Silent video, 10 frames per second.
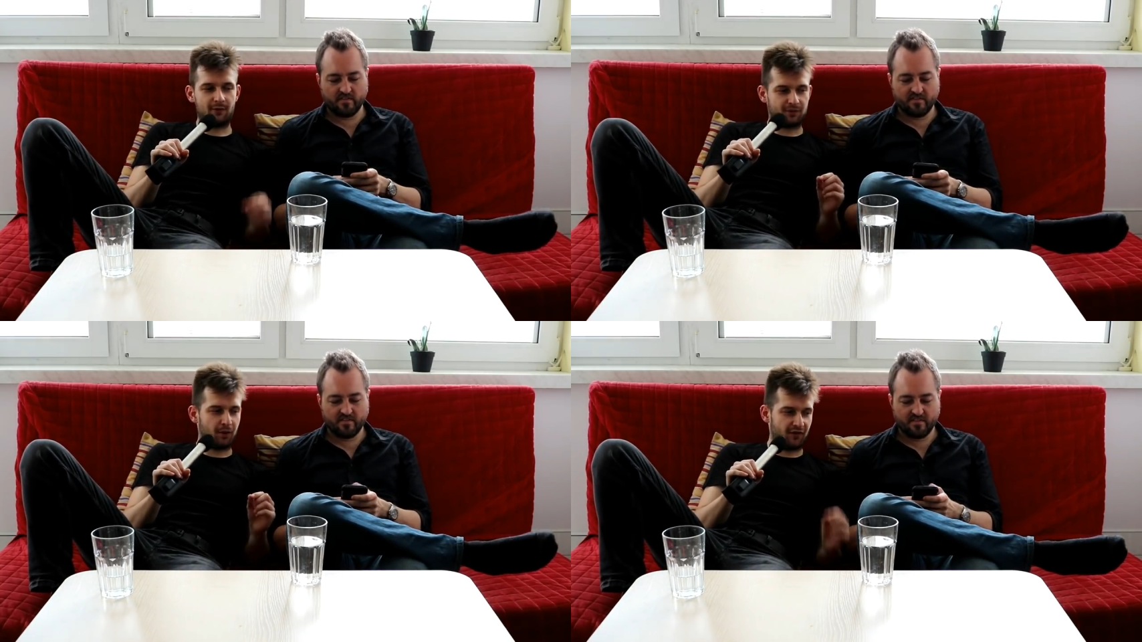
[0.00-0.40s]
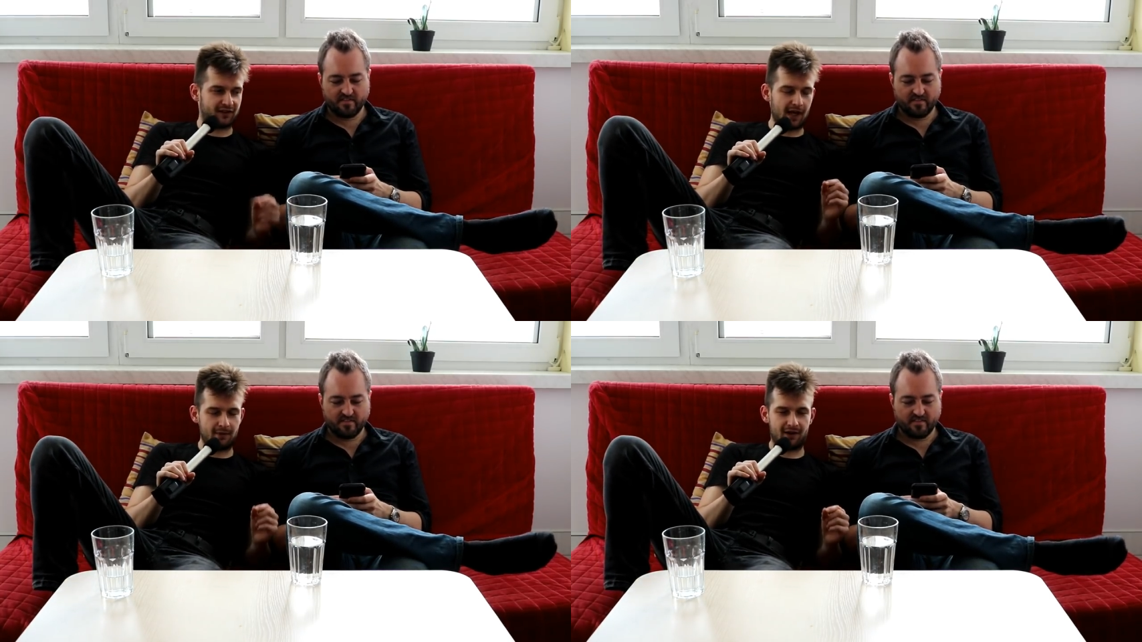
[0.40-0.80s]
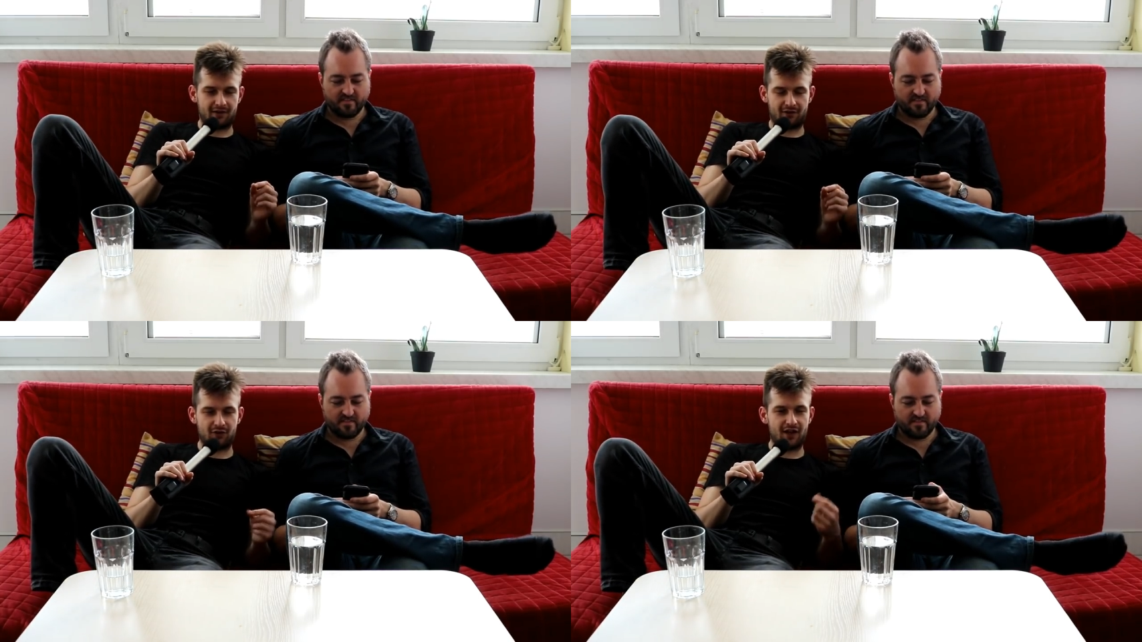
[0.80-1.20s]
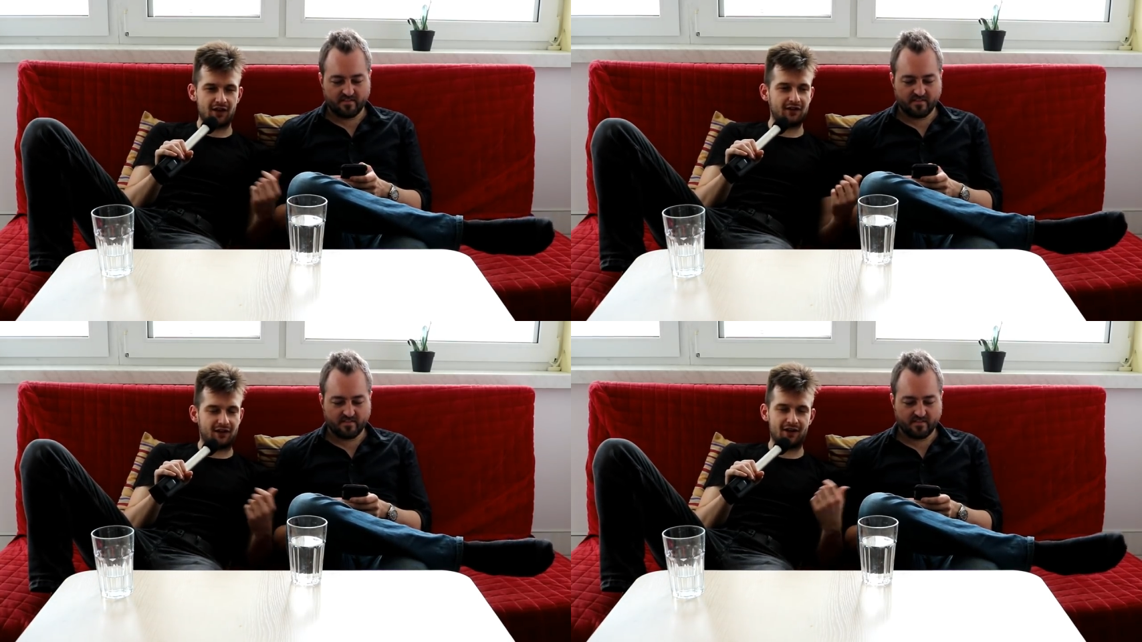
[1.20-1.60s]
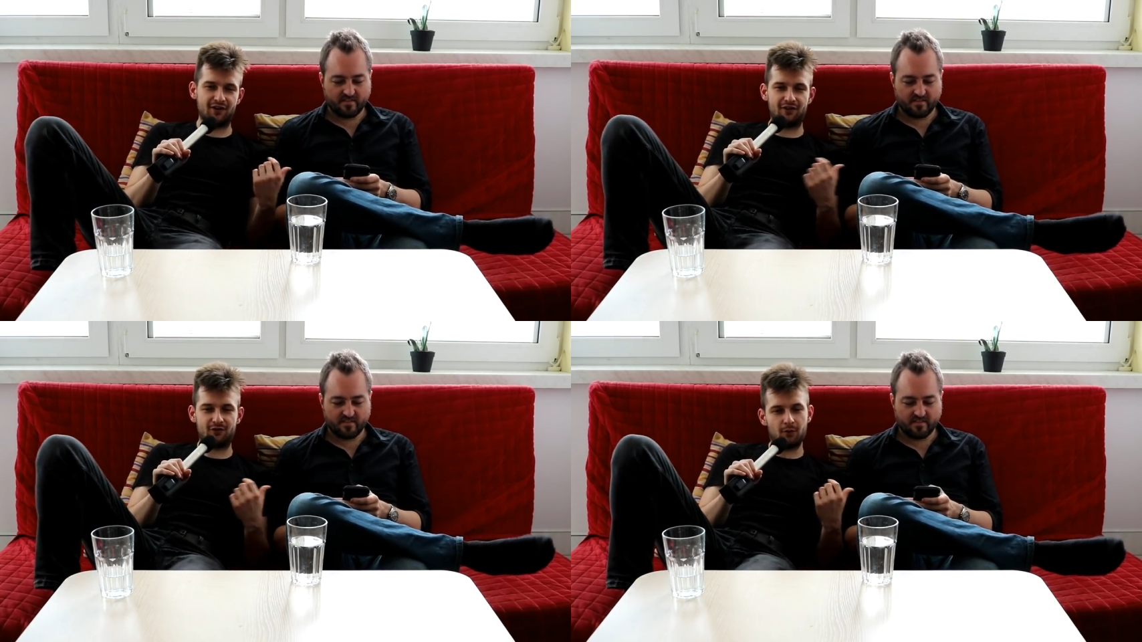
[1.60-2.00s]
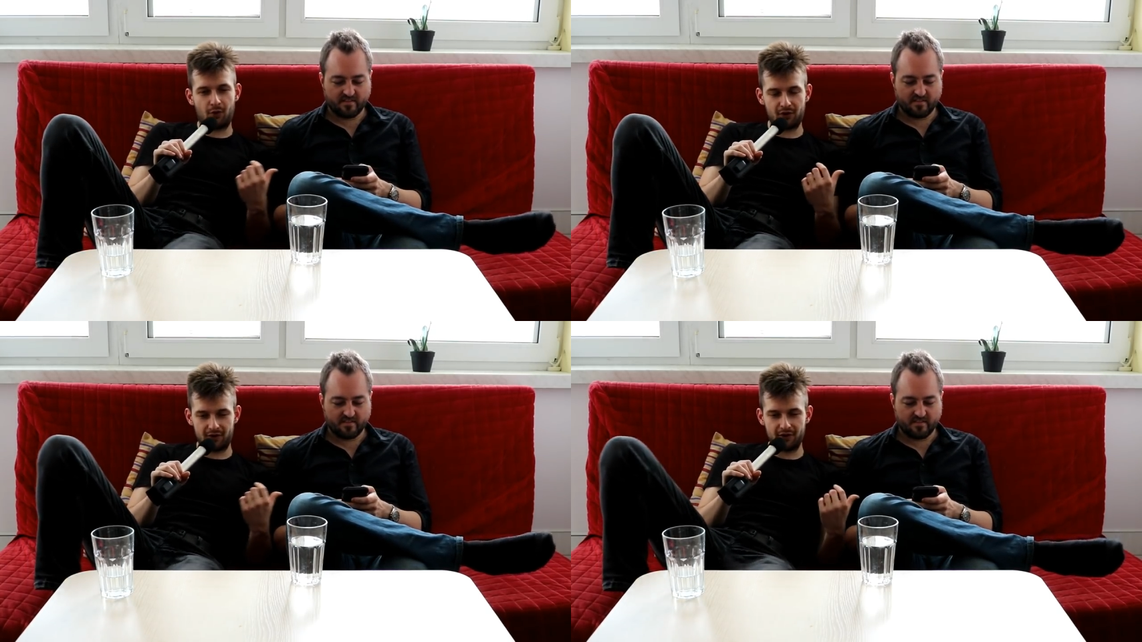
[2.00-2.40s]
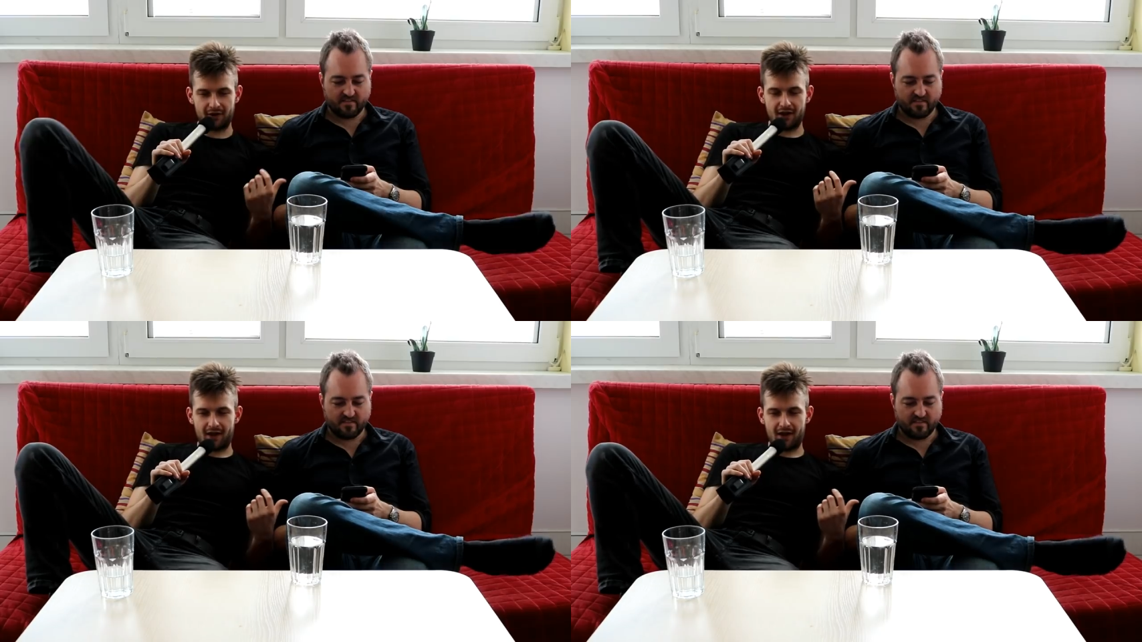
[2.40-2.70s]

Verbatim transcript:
Speaker 1: it was perfect timing because you could hear hear these two moaning.